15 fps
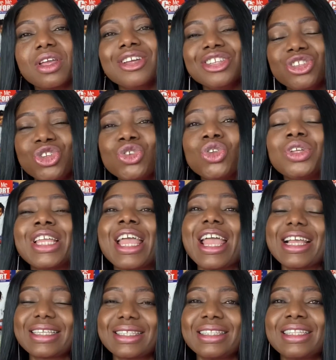Do you know the
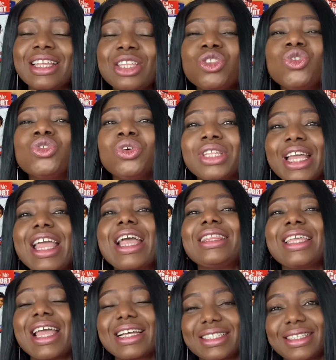
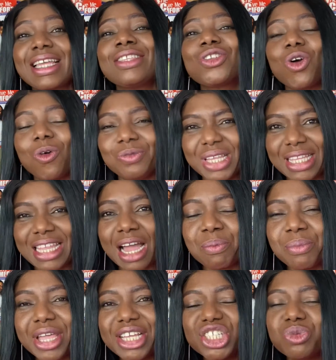extent of the damage?